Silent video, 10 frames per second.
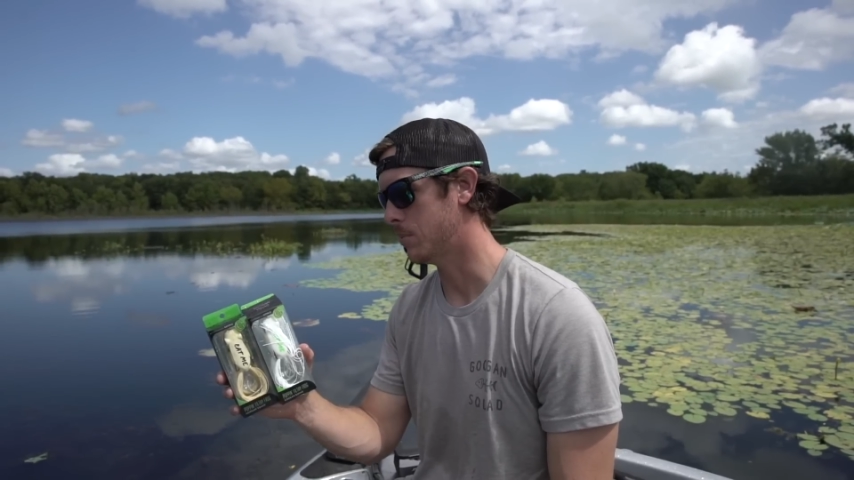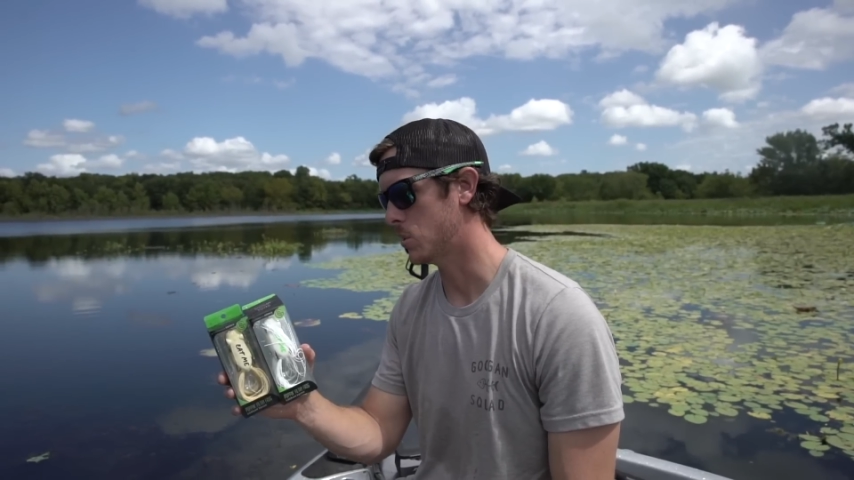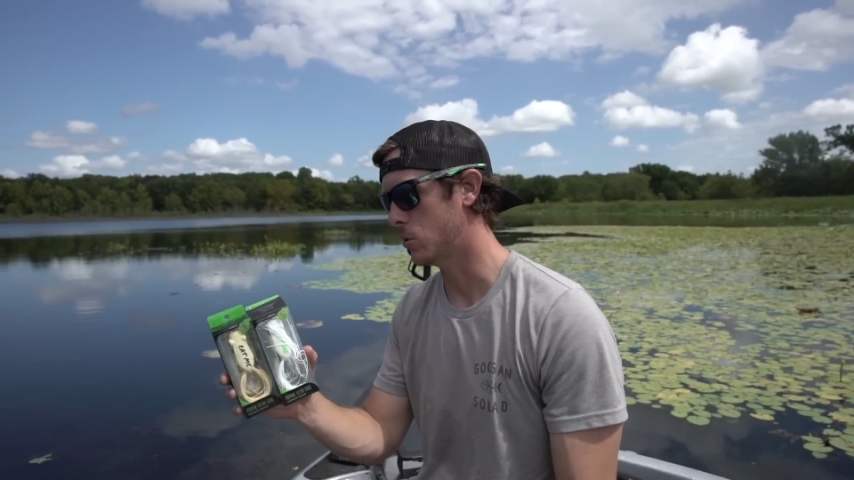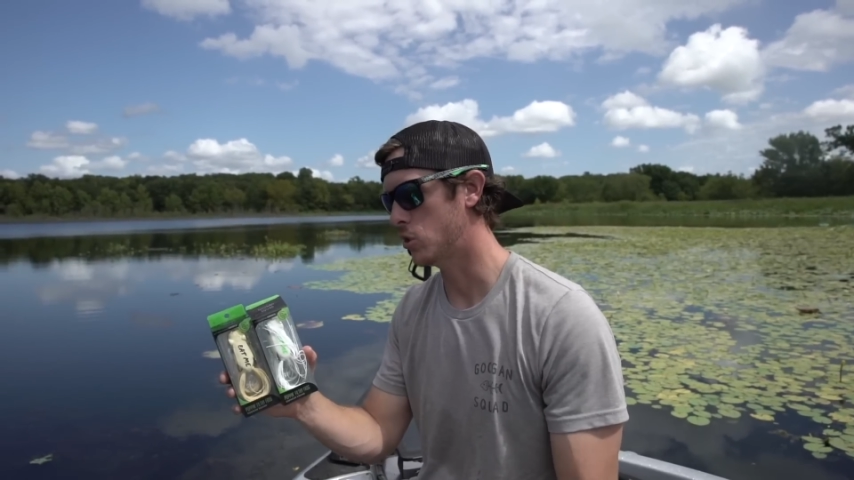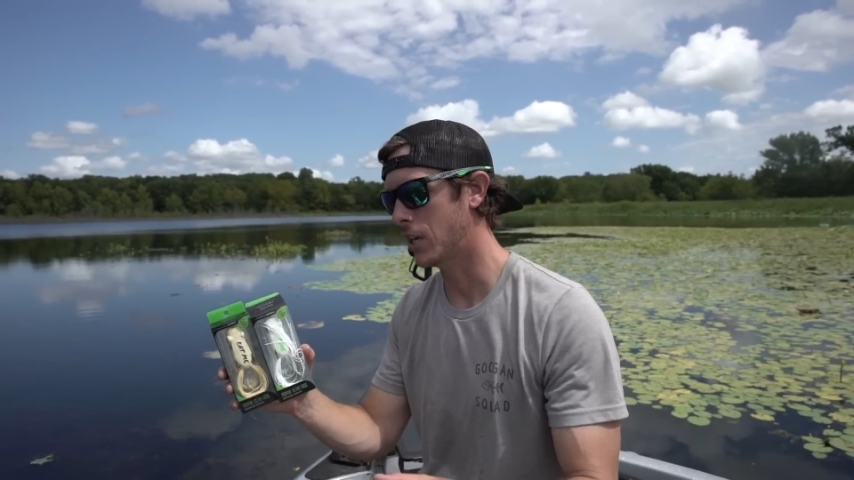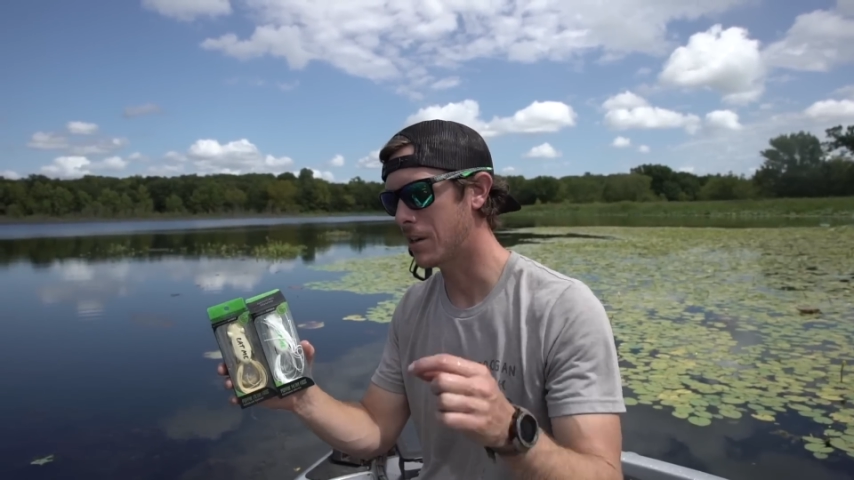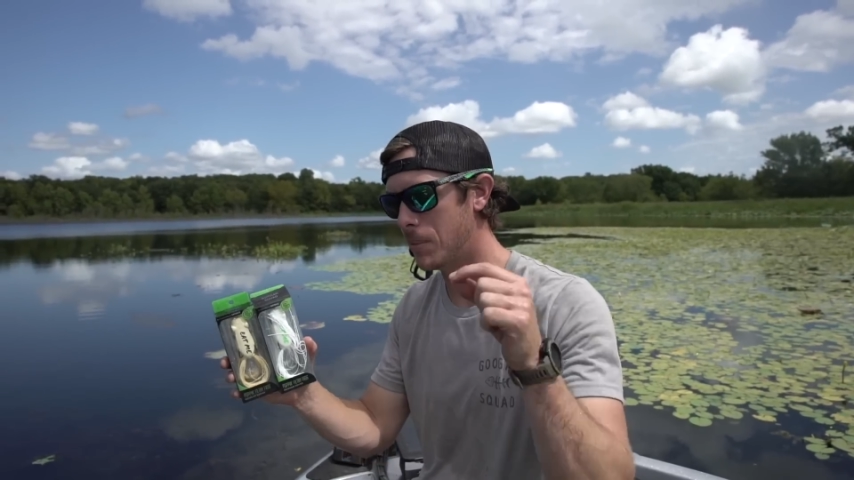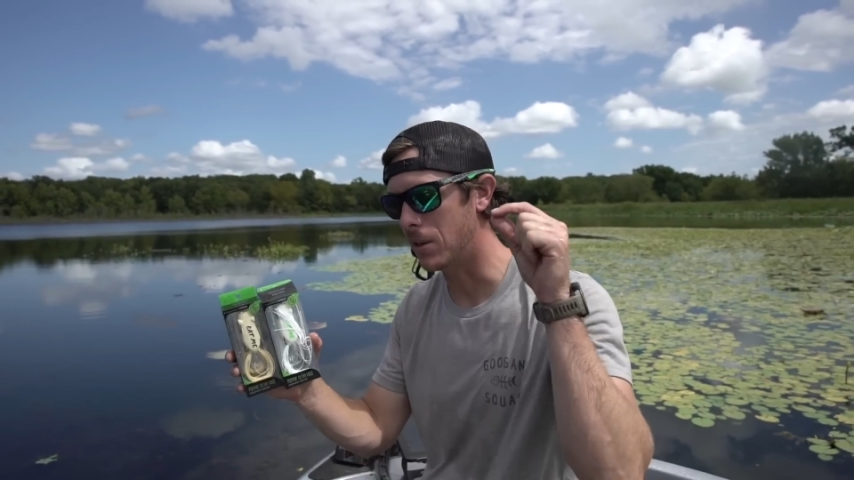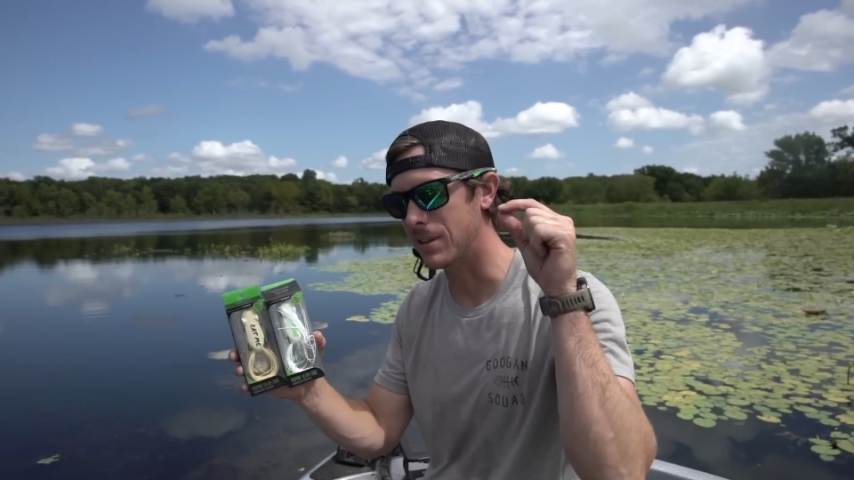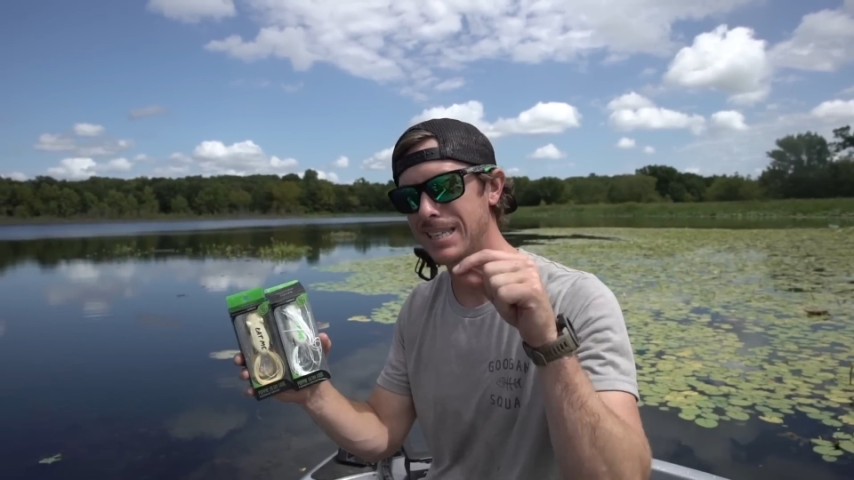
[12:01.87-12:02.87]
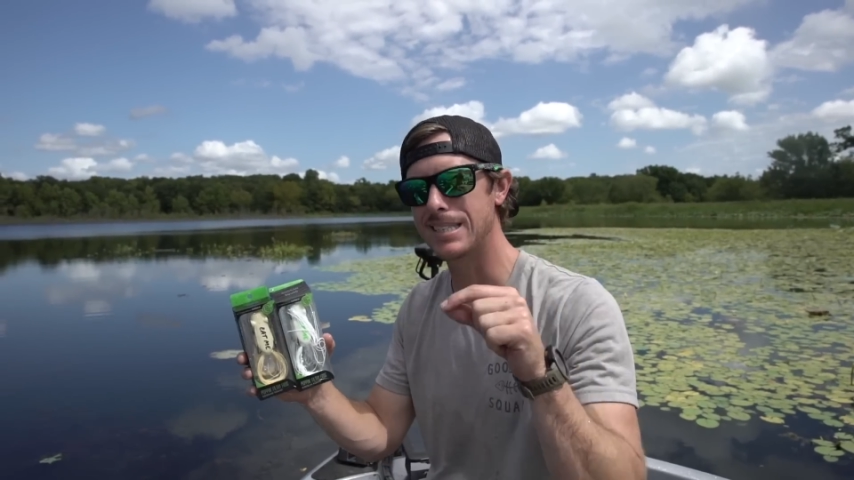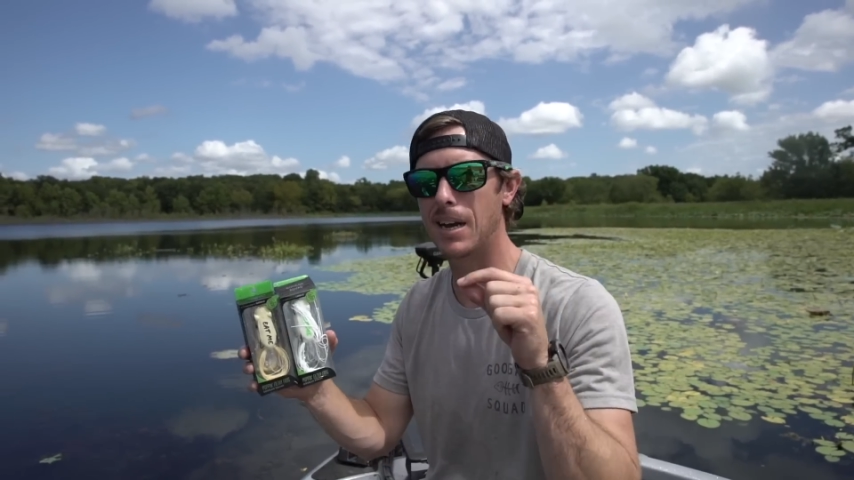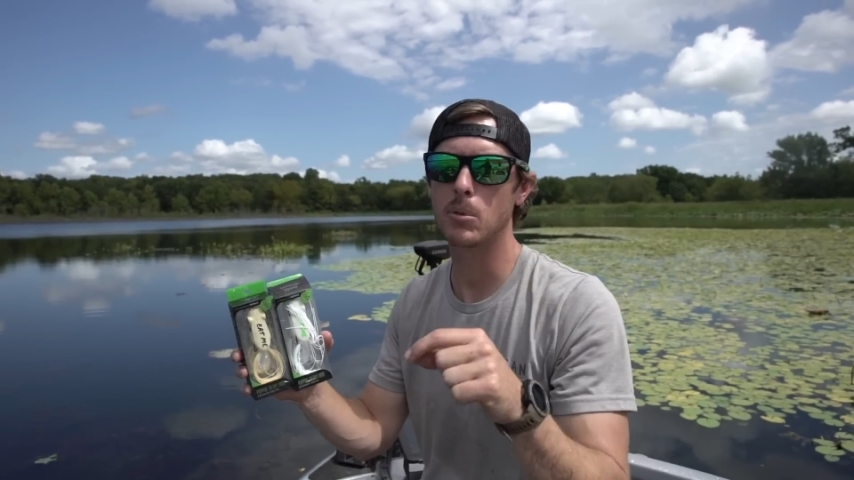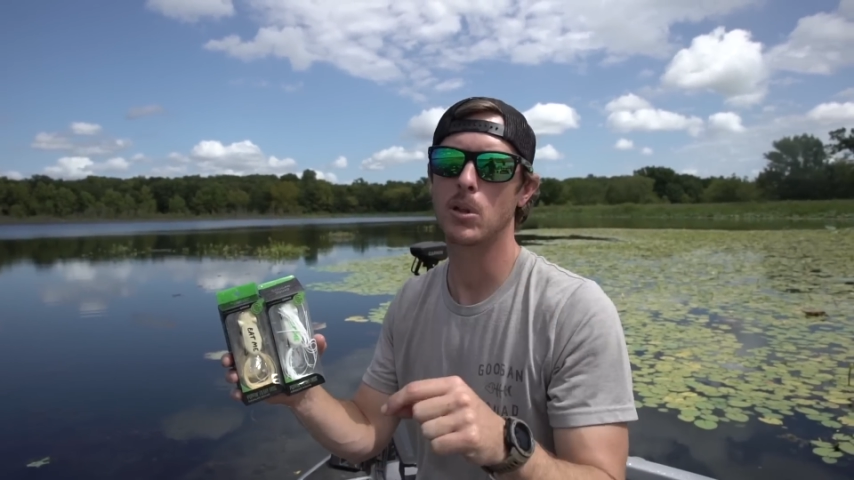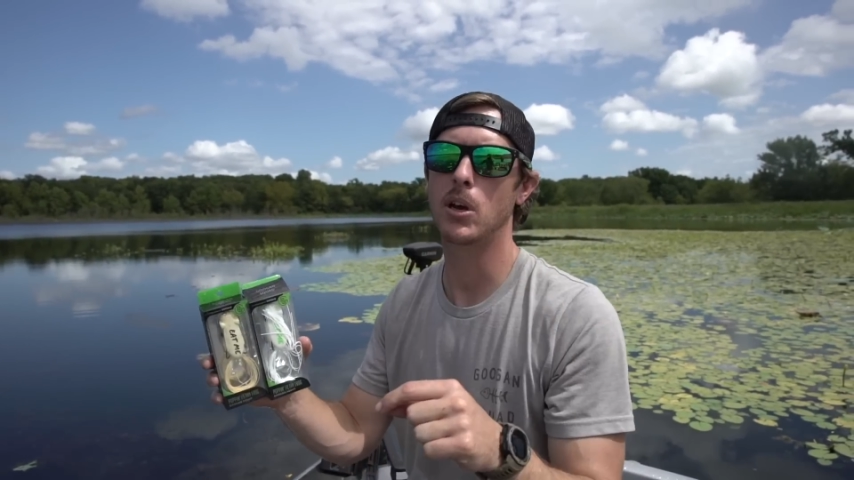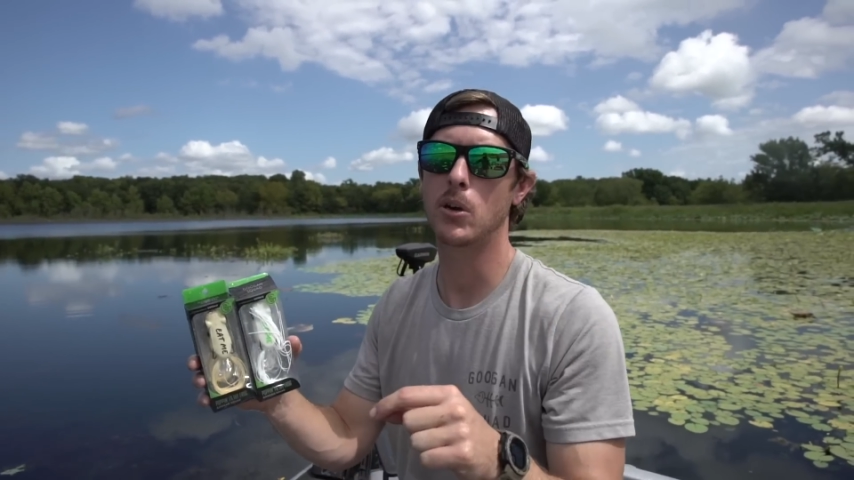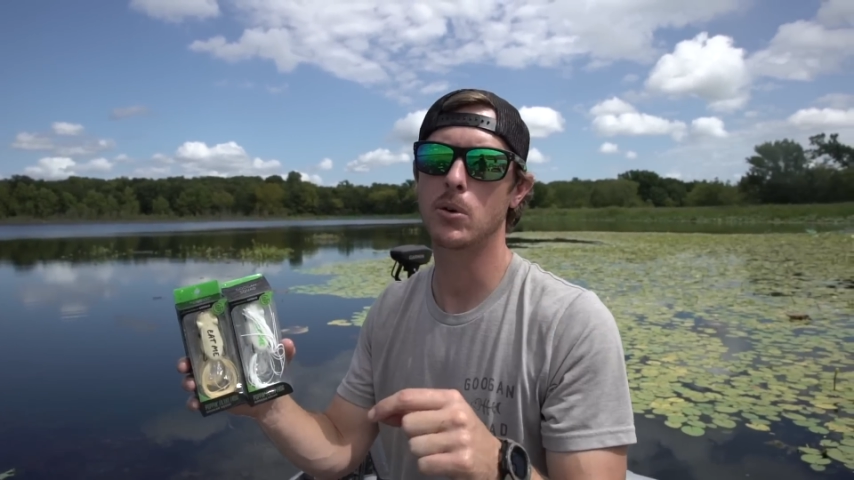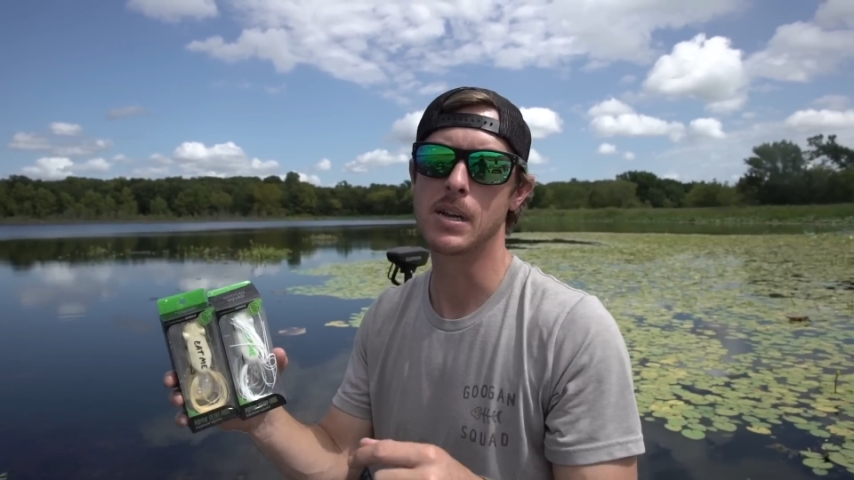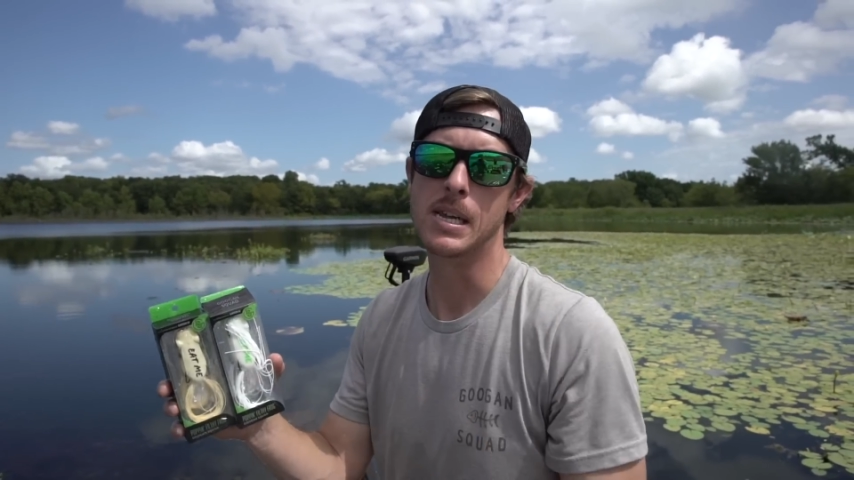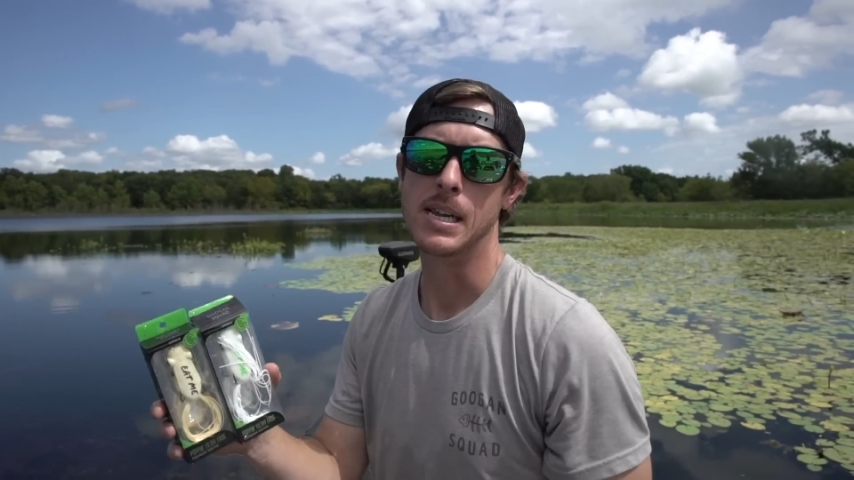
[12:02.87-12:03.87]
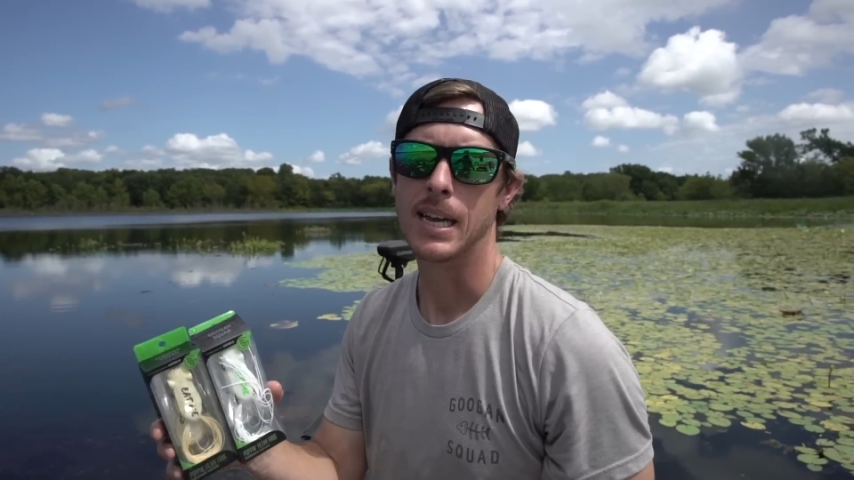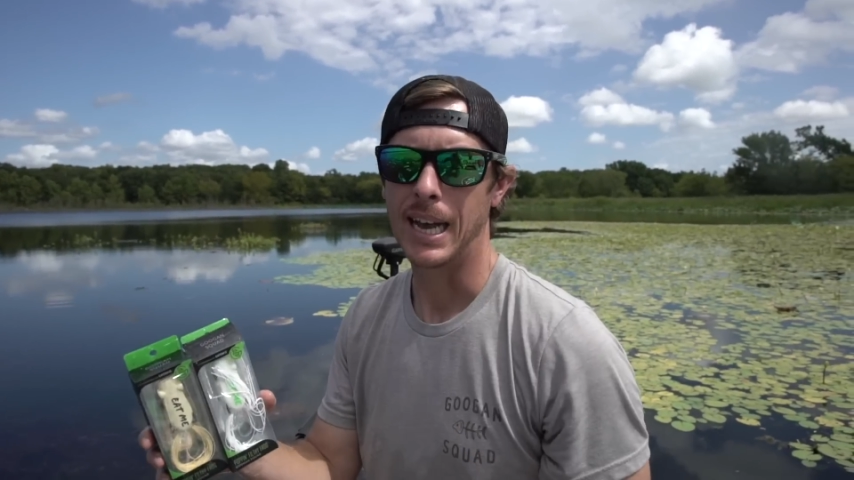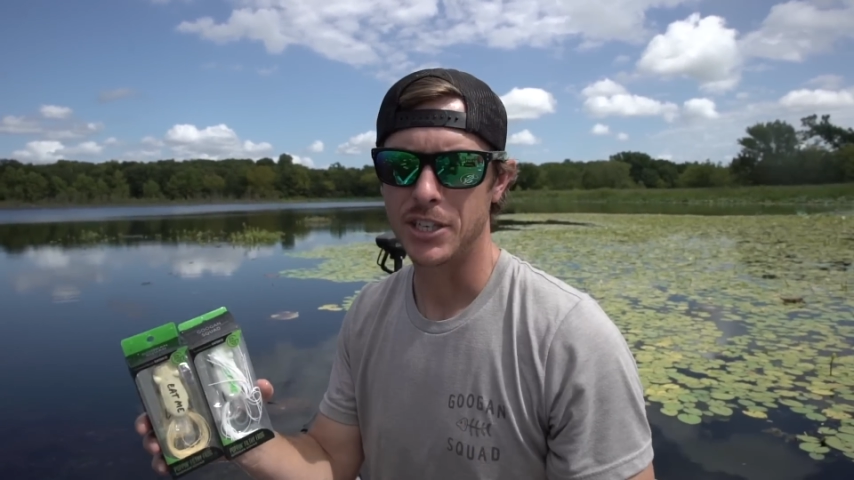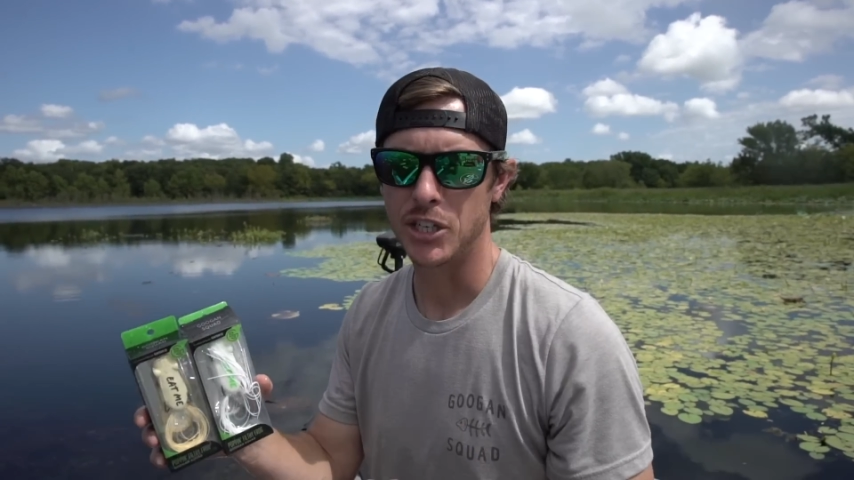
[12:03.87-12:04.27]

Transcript: So check them out, link down below at